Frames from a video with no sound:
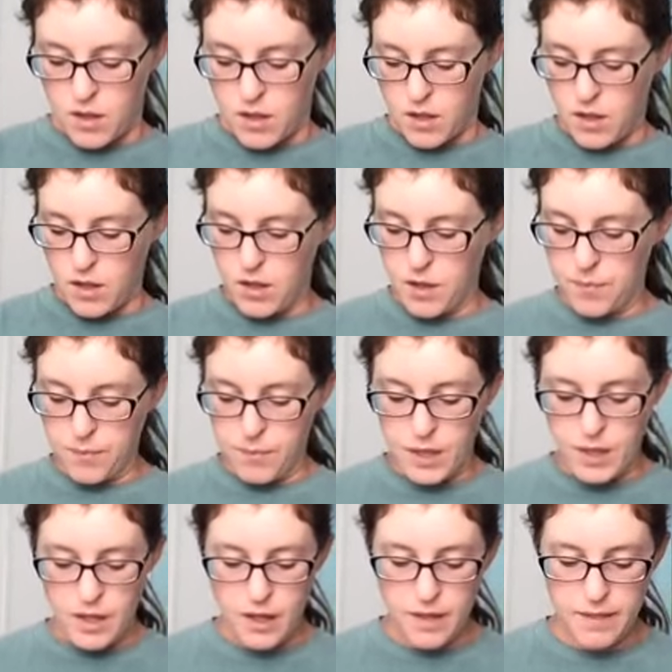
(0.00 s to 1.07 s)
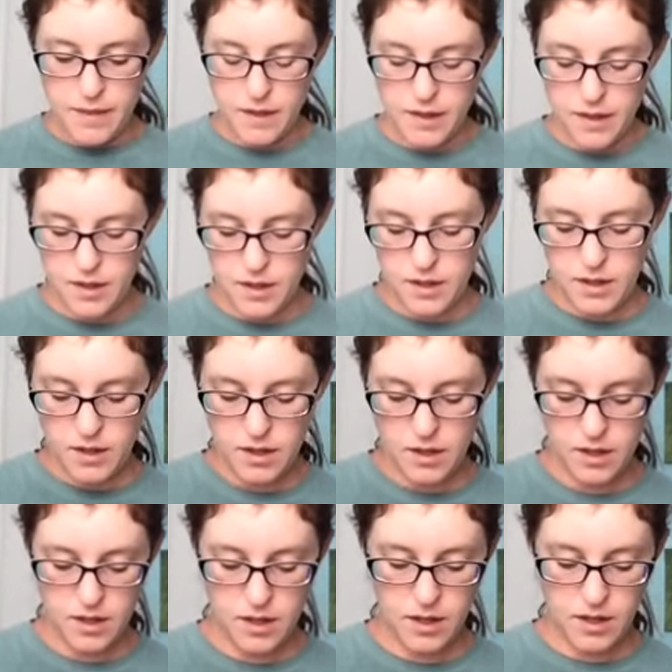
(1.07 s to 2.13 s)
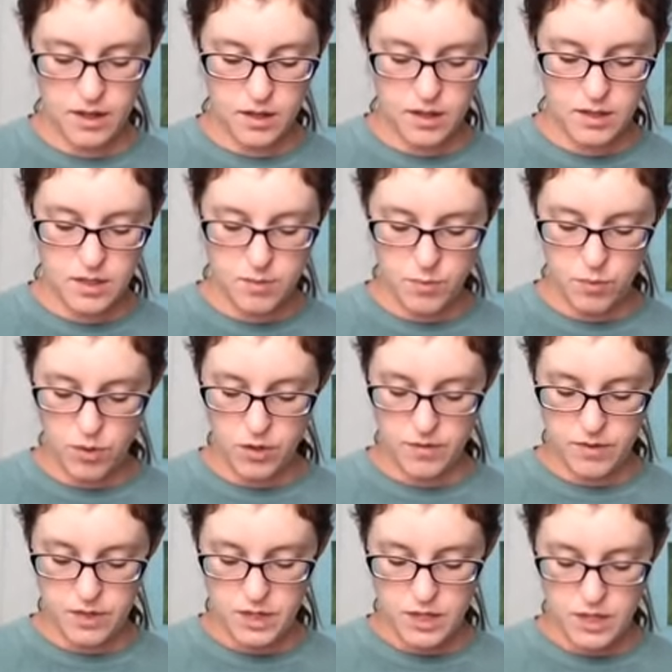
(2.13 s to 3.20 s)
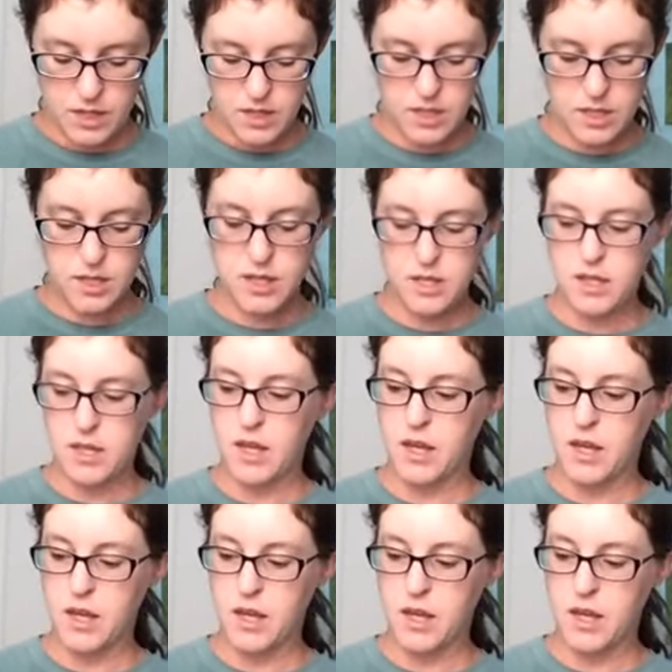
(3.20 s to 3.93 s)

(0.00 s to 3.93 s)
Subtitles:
And then I got some more of this.